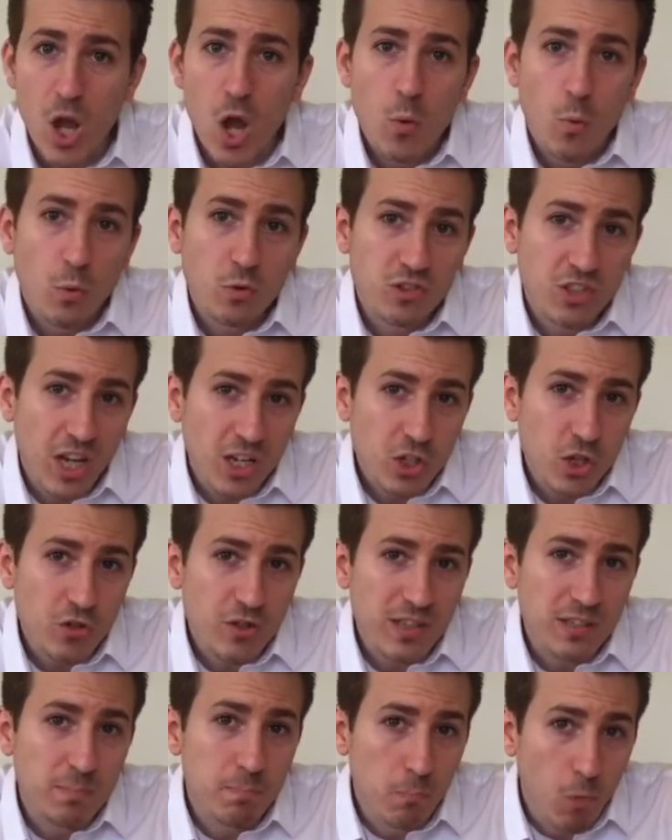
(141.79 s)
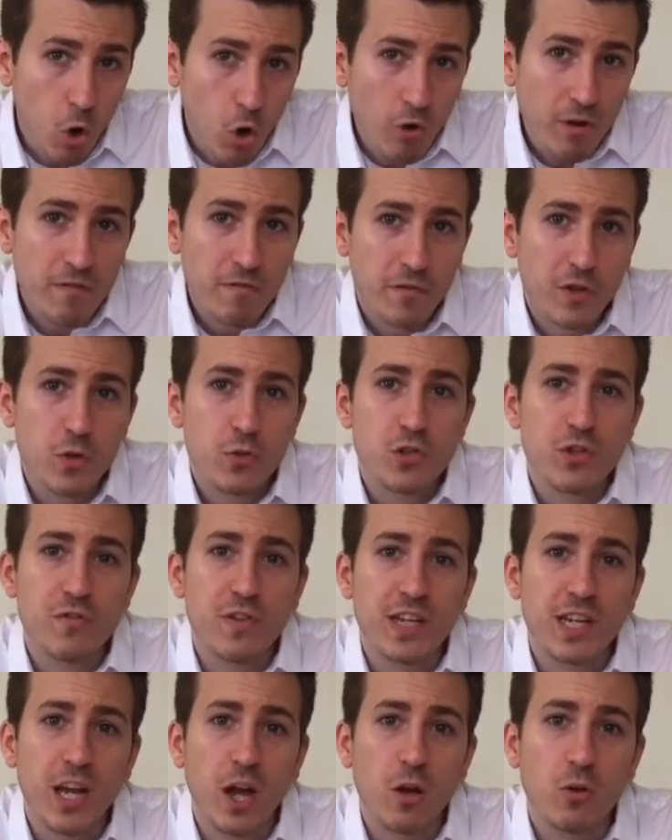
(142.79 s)
We'll touch on this more in future
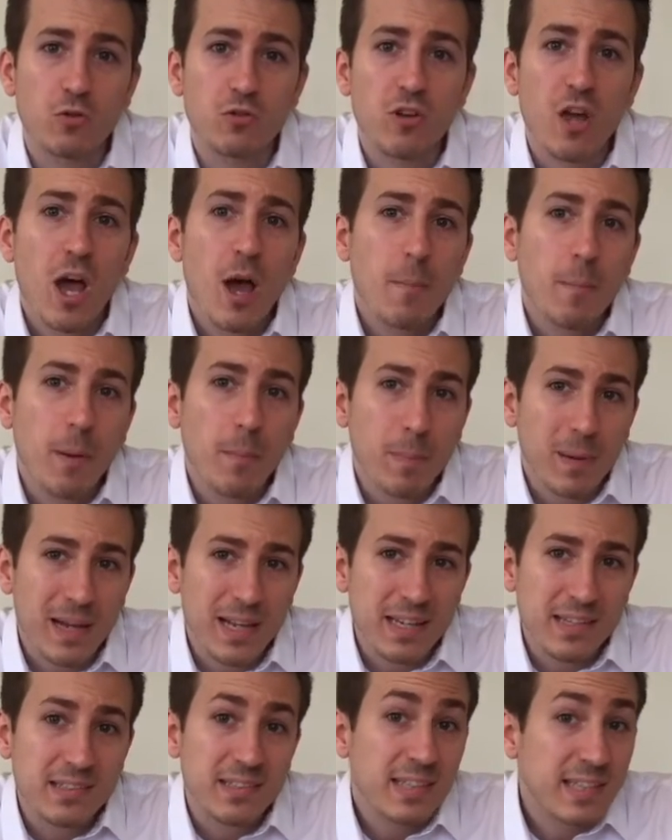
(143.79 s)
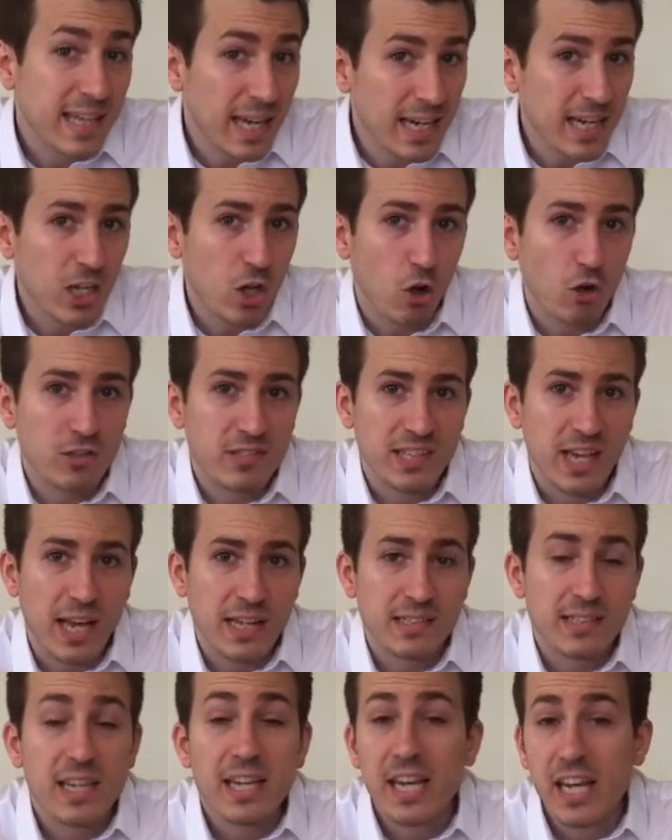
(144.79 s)
videos, but please get in
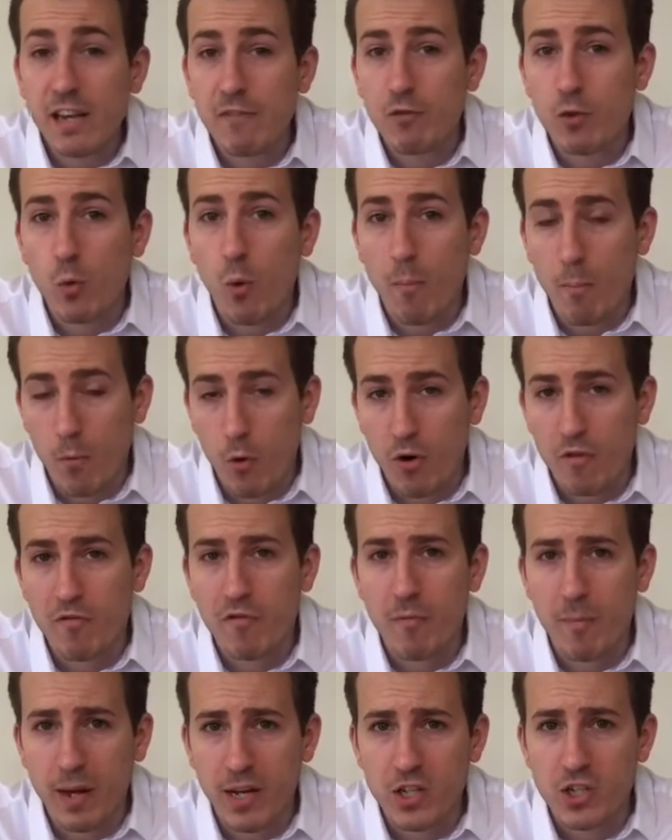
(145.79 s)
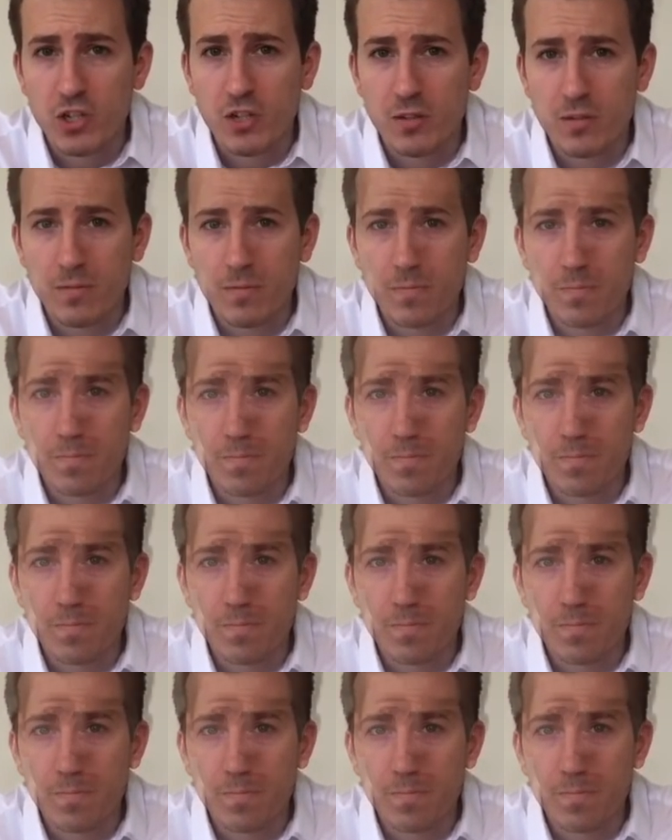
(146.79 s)
contact if you want more information.